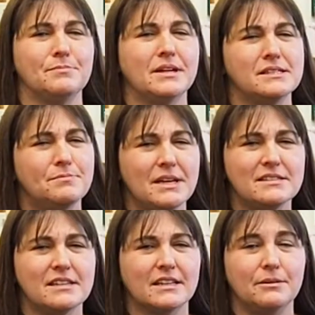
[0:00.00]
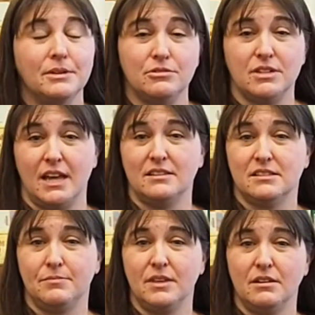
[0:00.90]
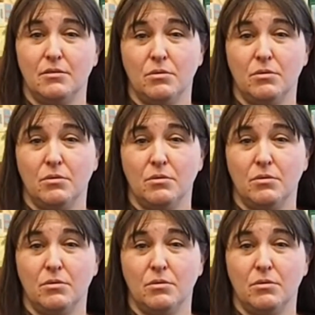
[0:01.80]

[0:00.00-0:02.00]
but it's basically when you take something